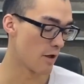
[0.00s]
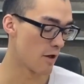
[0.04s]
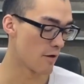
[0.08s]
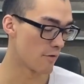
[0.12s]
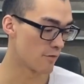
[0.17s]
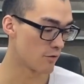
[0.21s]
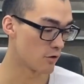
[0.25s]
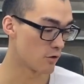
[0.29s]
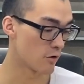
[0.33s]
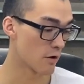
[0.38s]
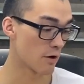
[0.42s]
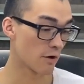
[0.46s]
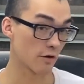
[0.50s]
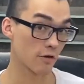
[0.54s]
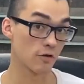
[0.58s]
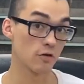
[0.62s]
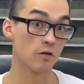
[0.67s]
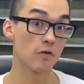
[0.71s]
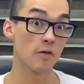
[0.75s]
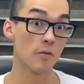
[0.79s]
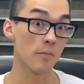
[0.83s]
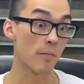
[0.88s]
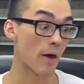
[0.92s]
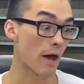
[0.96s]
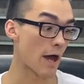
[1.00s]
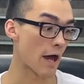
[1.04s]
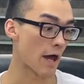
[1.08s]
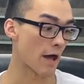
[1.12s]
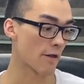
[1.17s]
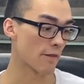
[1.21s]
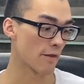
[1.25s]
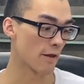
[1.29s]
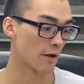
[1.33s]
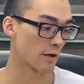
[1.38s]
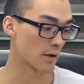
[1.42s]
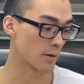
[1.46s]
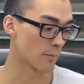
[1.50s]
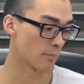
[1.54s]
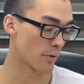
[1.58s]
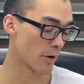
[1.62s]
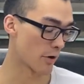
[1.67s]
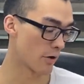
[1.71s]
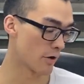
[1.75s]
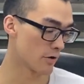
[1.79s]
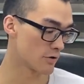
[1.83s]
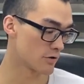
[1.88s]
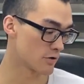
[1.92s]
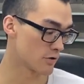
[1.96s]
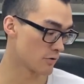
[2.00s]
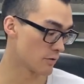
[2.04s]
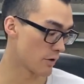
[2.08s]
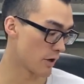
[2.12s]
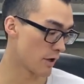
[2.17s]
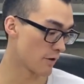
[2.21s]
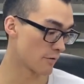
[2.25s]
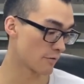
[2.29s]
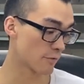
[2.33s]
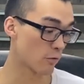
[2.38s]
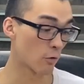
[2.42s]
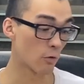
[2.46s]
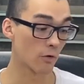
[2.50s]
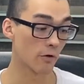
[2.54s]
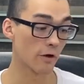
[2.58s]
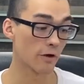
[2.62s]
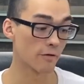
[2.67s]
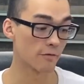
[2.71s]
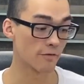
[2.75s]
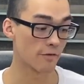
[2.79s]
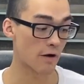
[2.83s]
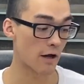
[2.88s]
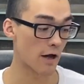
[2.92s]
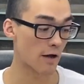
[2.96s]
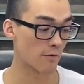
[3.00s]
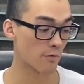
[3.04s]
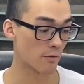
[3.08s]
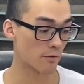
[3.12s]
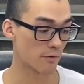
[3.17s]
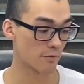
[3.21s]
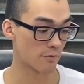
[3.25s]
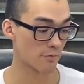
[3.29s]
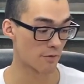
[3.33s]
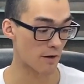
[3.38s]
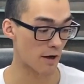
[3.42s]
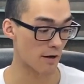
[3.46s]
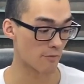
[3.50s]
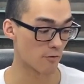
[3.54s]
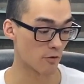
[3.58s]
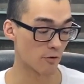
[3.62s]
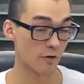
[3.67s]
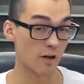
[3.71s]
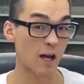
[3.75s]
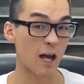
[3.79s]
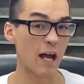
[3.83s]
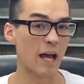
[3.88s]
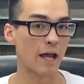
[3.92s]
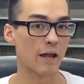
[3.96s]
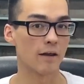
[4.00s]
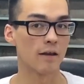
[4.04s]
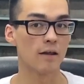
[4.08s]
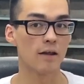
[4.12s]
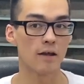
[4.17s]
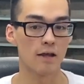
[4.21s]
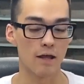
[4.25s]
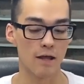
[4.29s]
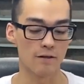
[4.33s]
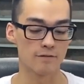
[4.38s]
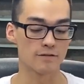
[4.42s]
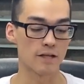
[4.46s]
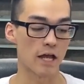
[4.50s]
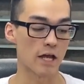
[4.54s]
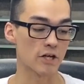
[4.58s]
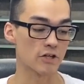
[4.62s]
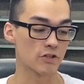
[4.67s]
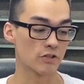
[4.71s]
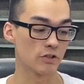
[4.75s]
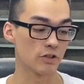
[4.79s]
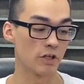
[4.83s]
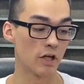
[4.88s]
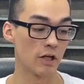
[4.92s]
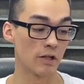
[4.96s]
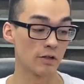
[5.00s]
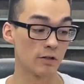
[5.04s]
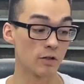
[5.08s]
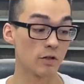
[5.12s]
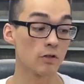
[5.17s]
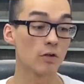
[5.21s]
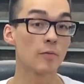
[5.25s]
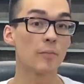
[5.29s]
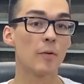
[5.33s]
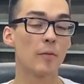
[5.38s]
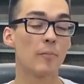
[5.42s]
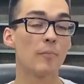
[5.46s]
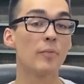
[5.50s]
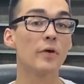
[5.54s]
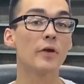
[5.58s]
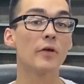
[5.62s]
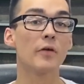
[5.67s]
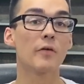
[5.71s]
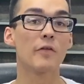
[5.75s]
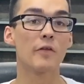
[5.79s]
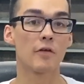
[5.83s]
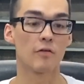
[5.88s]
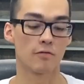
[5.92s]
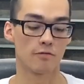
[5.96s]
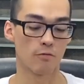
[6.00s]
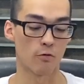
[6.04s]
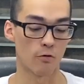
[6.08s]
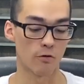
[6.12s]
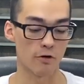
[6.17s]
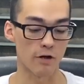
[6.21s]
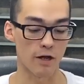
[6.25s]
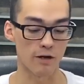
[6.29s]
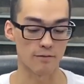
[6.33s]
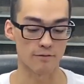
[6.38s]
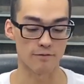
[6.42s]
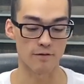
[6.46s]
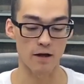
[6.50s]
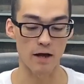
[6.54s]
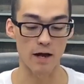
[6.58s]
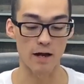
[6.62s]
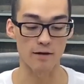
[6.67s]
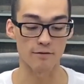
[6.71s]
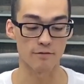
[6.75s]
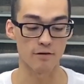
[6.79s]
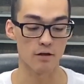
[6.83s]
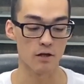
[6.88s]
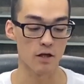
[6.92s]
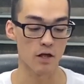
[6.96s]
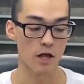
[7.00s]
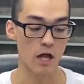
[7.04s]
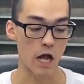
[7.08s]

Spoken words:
If you do the math and compare it to a 495 or 509, it's actually a little bit bigger than a 495.